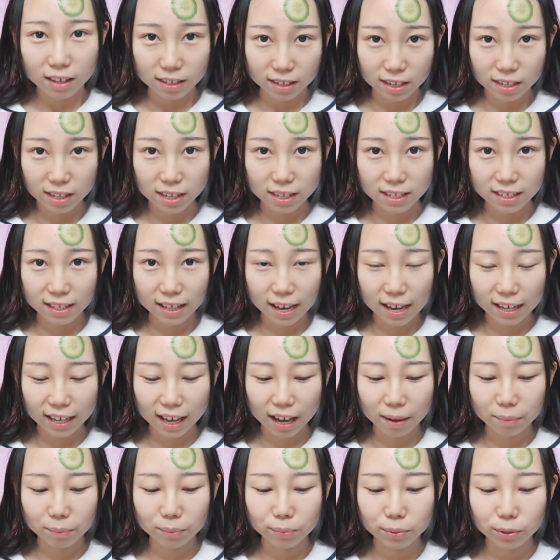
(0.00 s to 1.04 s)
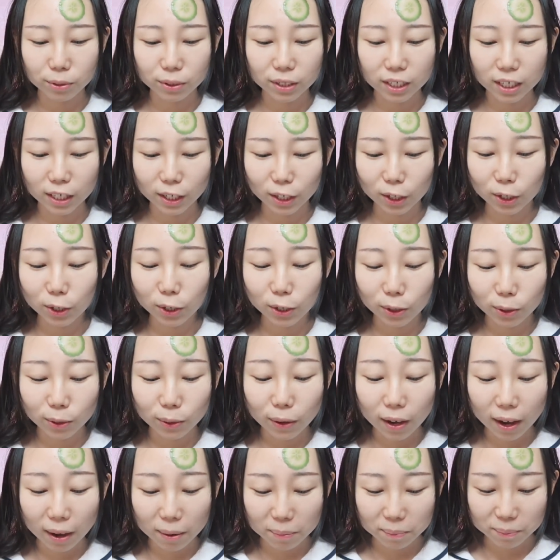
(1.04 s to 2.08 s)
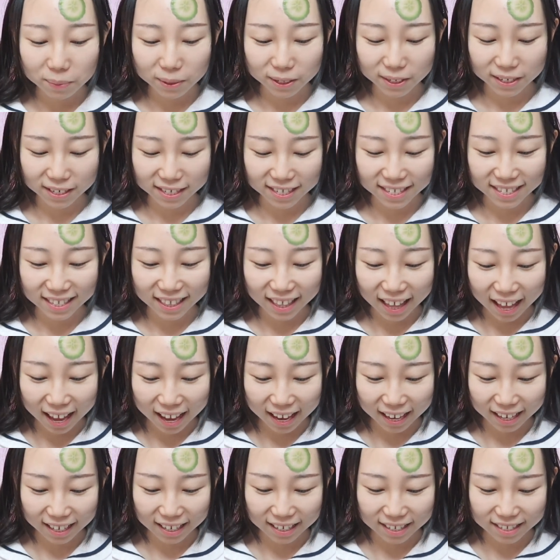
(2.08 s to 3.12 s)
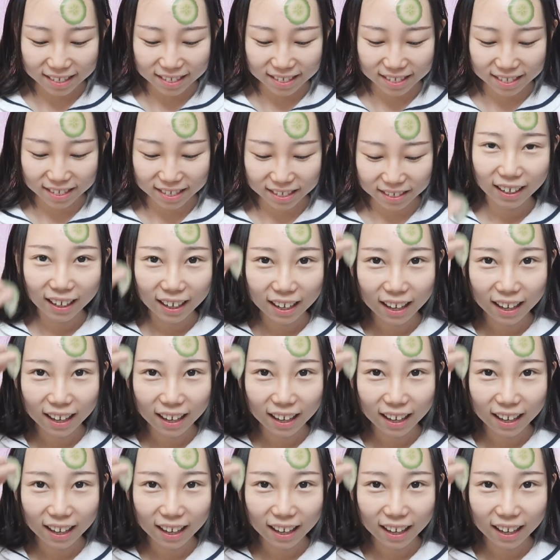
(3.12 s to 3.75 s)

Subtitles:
This is like I'm putting cucumber slice.